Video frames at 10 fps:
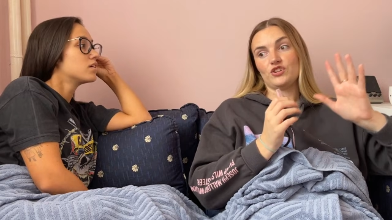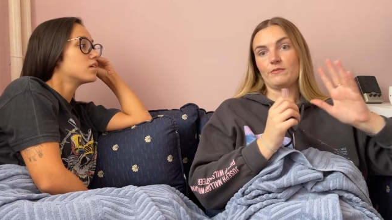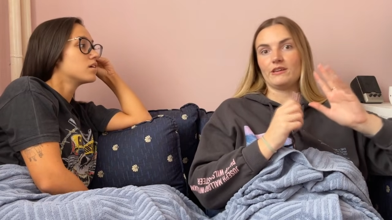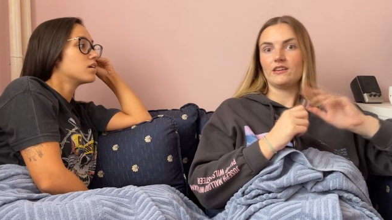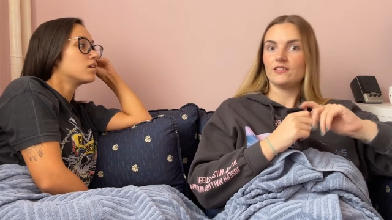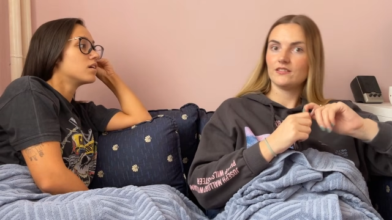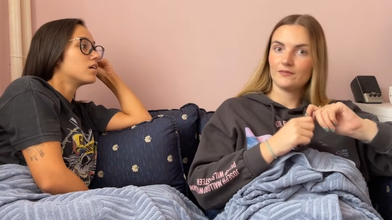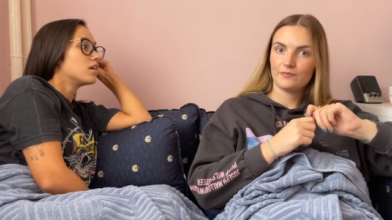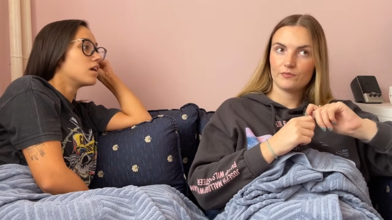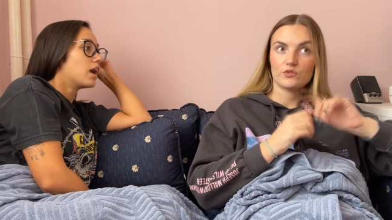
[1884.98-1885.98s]
Speaker 1: Jimmy,
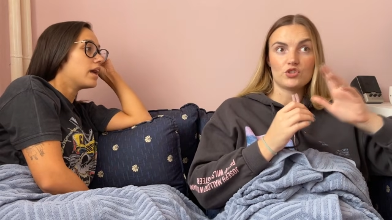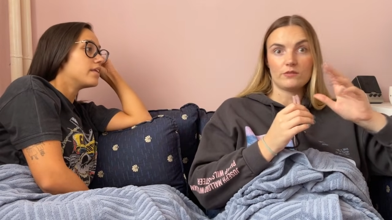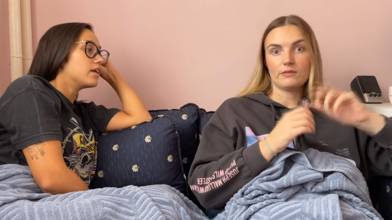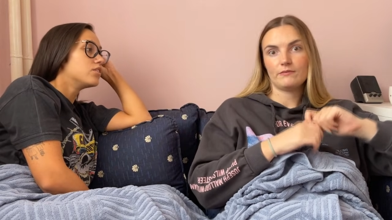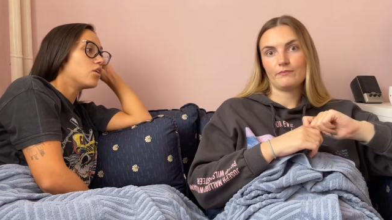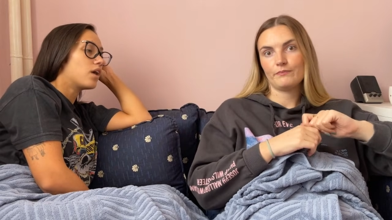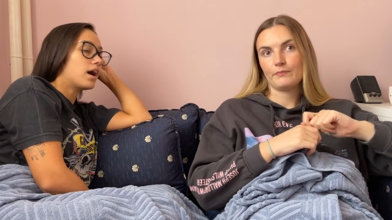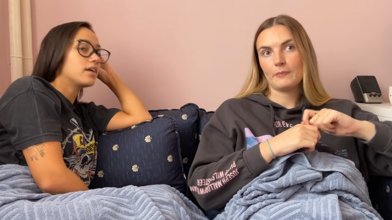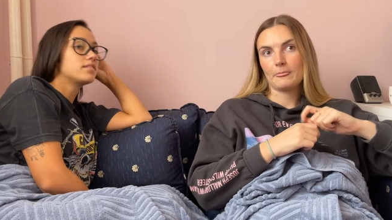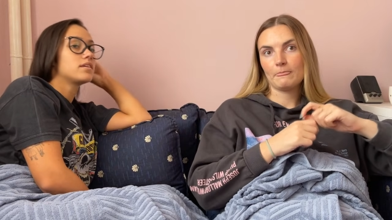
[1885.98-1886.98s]
Speaker 2: Jeremy. no,
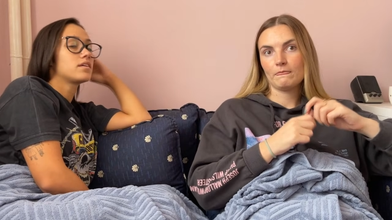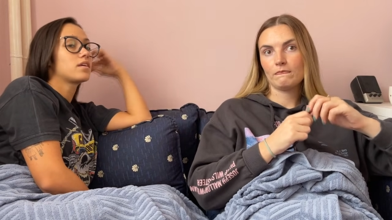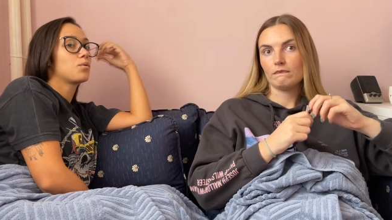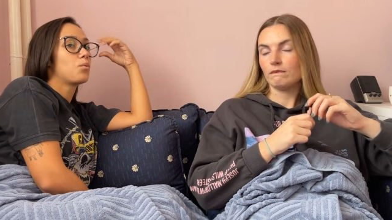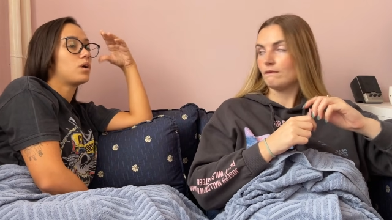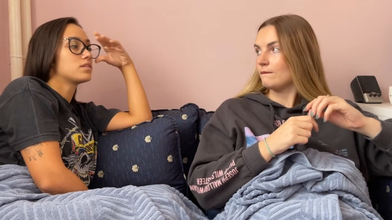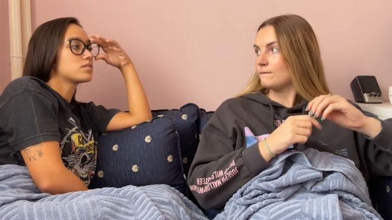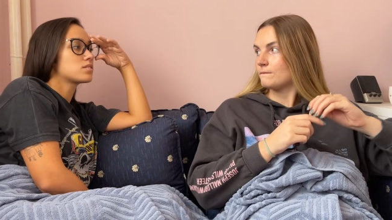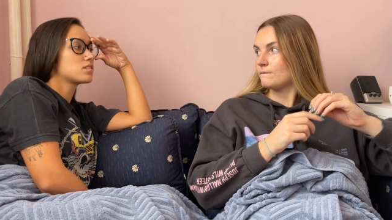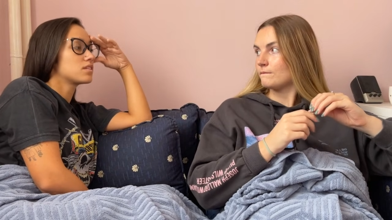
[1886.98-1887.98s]
I think he
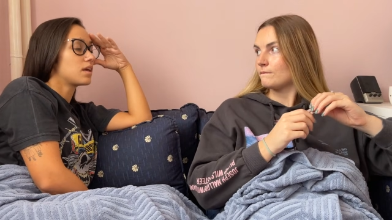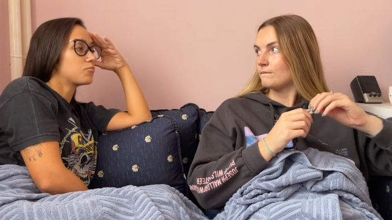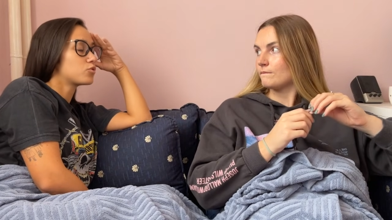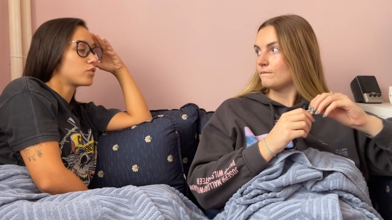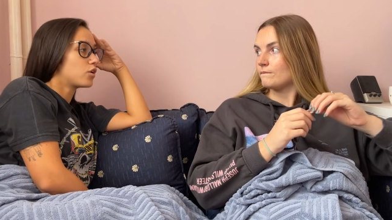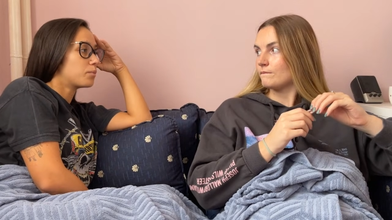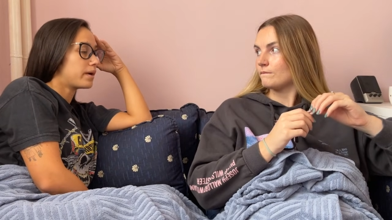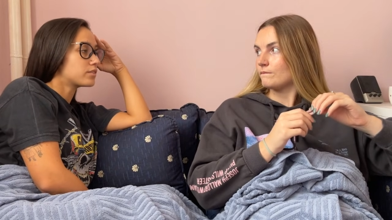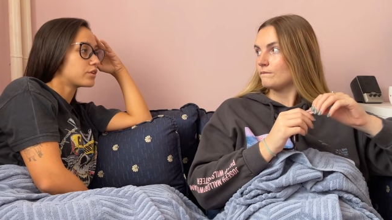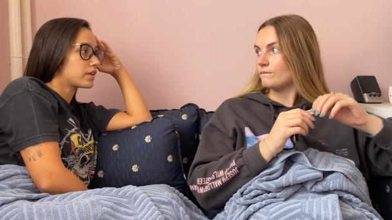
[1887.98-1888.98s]
wants them to go
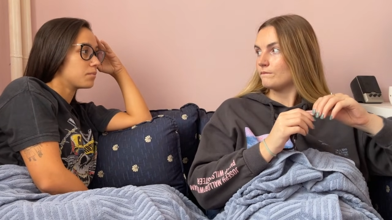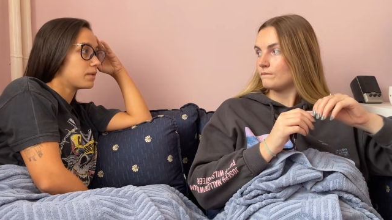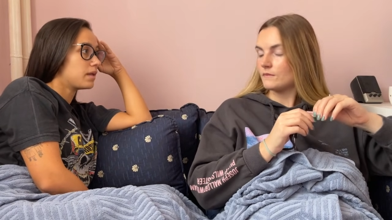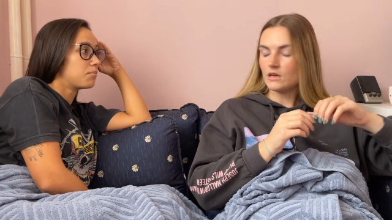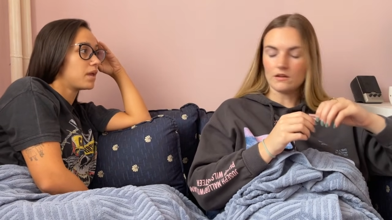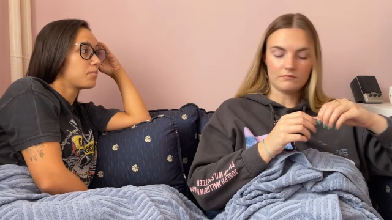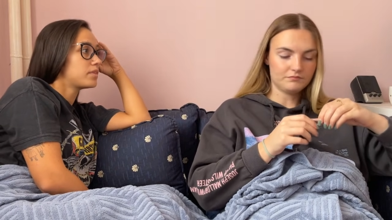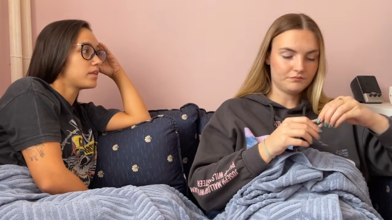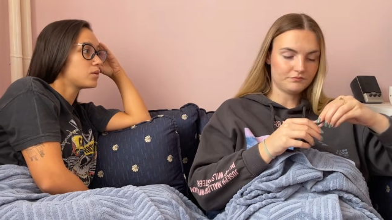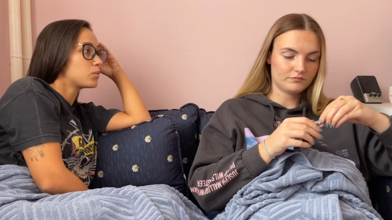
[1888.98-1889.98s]
back to Kim, and yeah. maybe
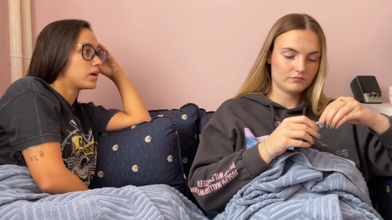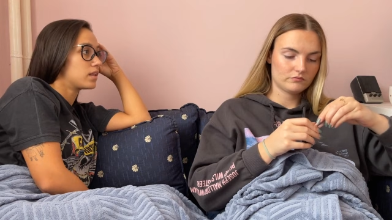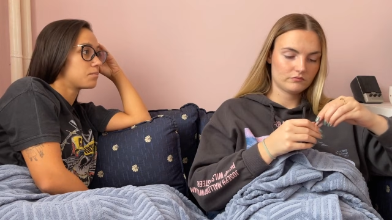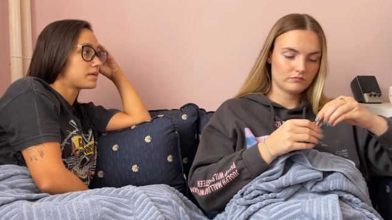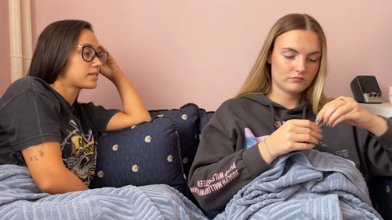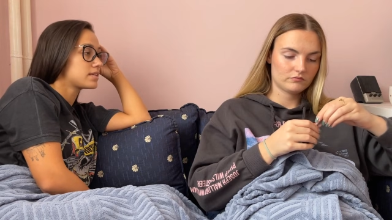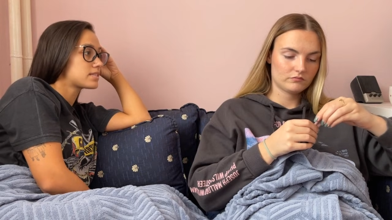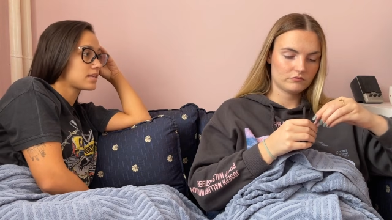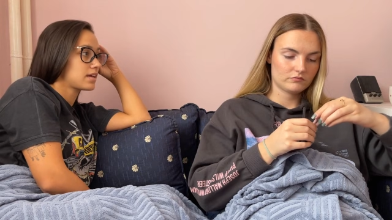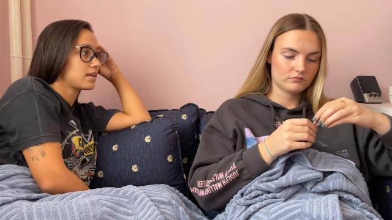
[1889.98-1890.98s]
they will. But
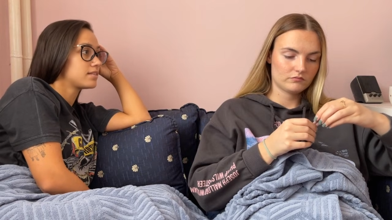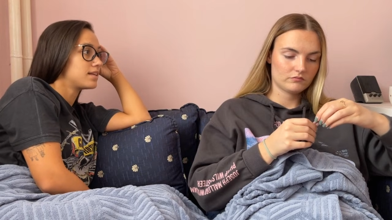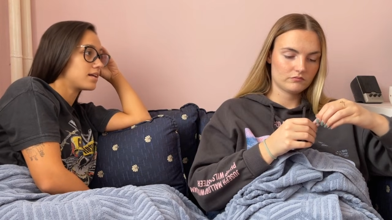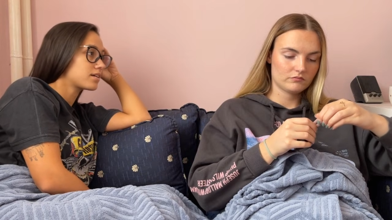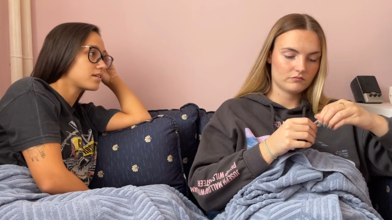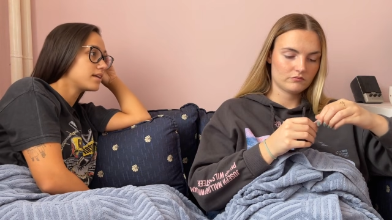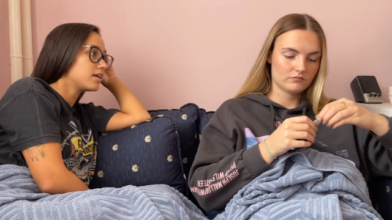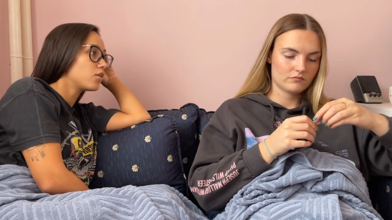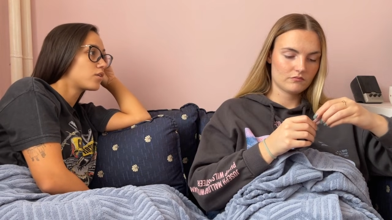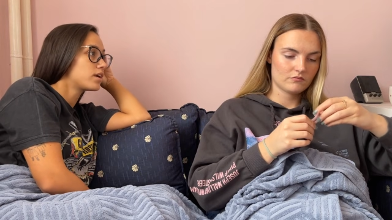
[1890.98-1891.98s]
is he gonna tell her
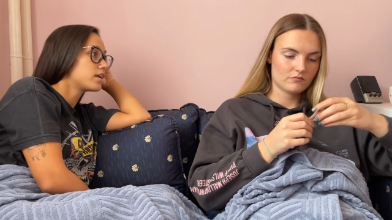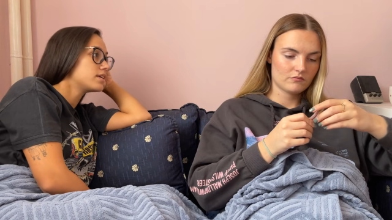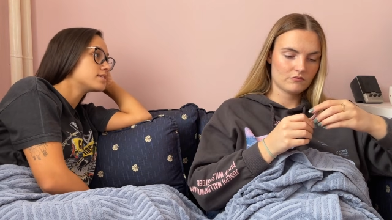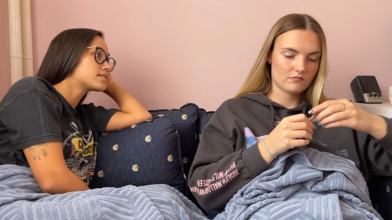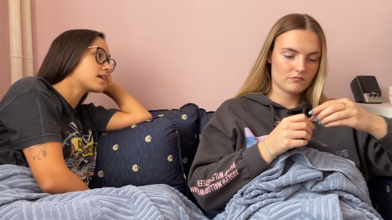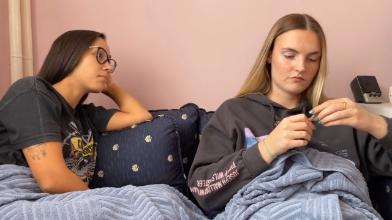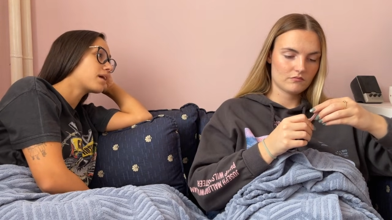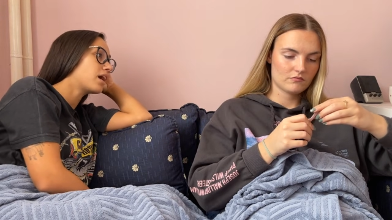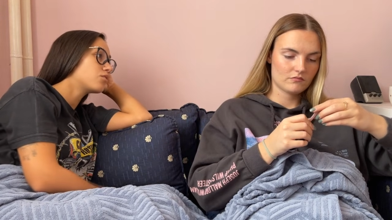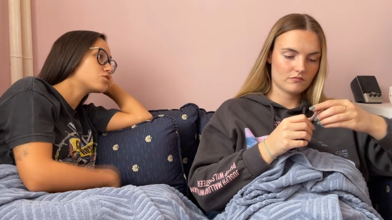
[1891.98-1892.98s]
then, or is
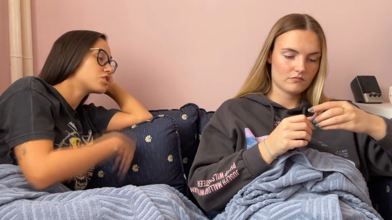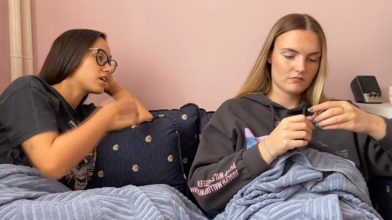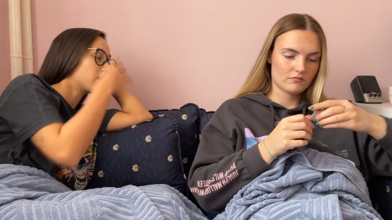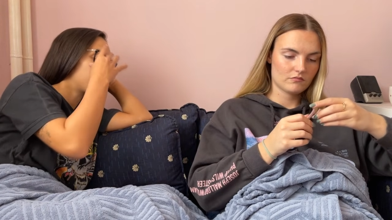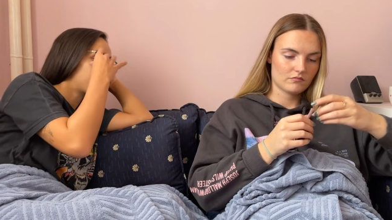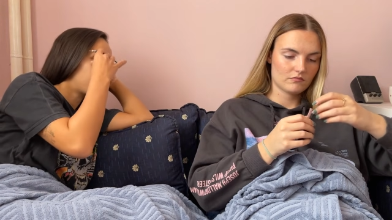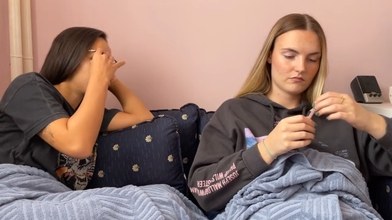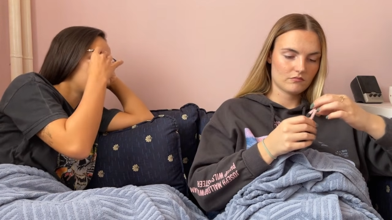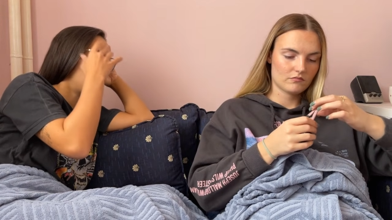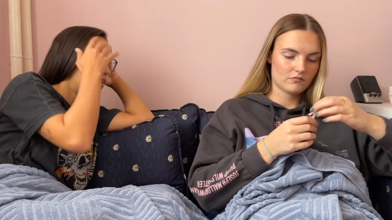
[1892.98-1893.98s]
somehow she gonna
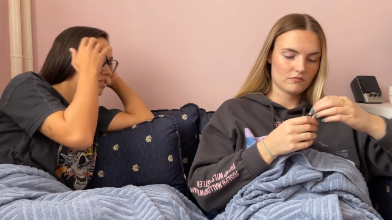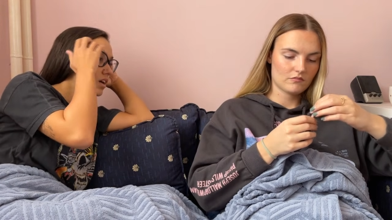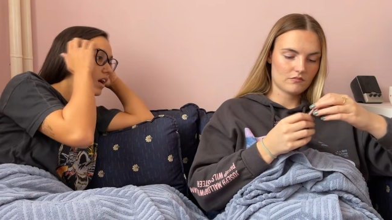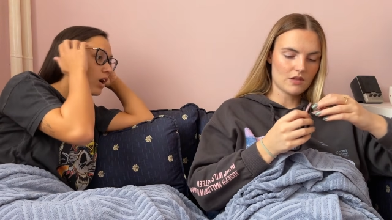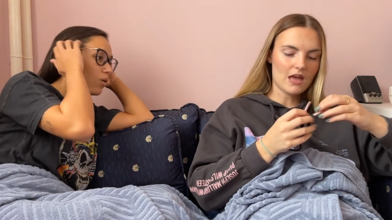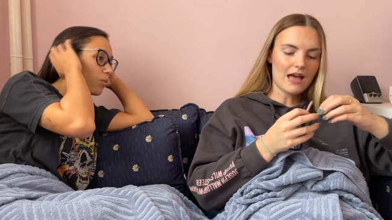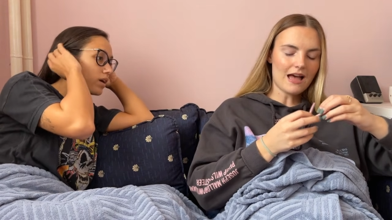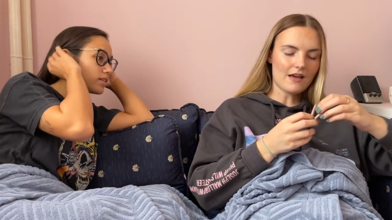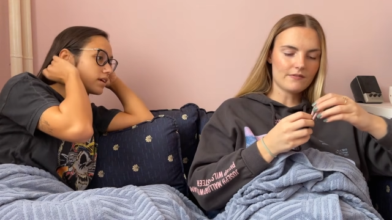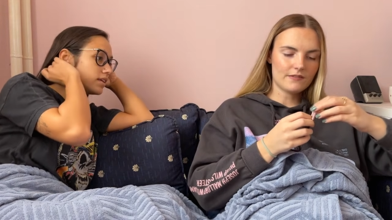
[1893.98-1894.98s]
find out
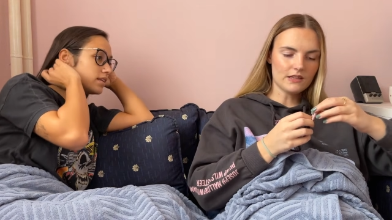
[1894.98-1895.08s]
what I he